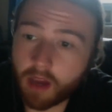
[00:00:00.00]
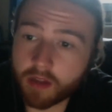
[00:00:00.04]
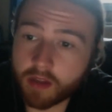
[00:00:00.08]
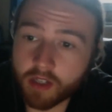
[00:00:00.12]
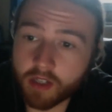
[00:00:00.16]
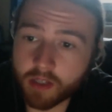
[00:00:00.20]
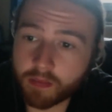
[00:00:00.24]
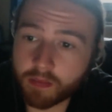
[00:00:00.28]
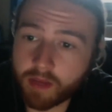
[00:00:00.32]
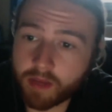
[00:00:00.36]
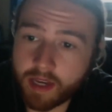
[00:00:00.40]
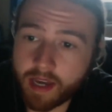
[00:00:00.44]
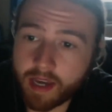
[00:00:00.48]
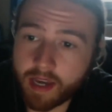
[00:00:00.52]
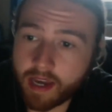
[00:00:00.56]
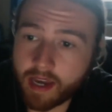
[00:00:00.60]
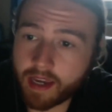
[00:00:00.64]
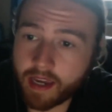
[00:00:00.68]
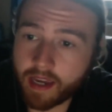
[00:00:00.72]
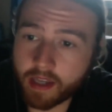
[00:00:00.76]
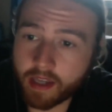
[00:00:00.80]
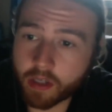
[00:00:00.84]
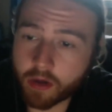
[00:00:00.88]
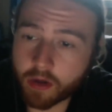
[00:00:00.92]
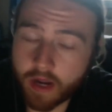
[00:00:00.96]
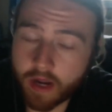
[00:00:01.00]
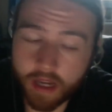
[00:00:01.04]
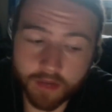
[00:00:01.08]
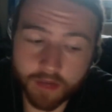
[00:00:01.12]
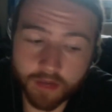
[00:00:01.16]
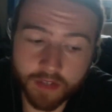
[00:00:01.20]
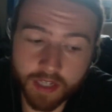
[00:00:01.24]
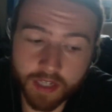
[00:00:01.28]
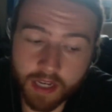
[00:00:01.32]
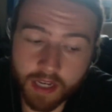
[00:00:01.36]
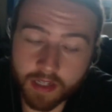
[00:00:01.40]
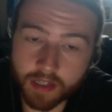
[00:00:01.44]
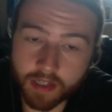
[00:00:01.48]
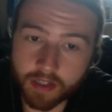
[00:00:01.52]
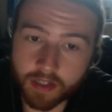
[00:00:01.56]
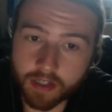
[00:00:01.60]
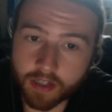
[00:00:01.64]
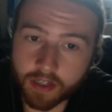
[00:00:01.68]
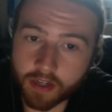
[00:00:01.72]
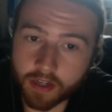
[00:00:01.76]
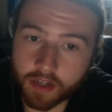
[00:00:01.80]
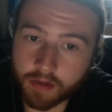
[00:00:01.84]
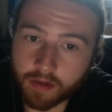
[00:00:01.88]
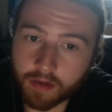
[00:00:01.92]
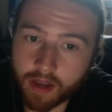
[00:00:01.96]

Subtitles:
just be a trait of season 2,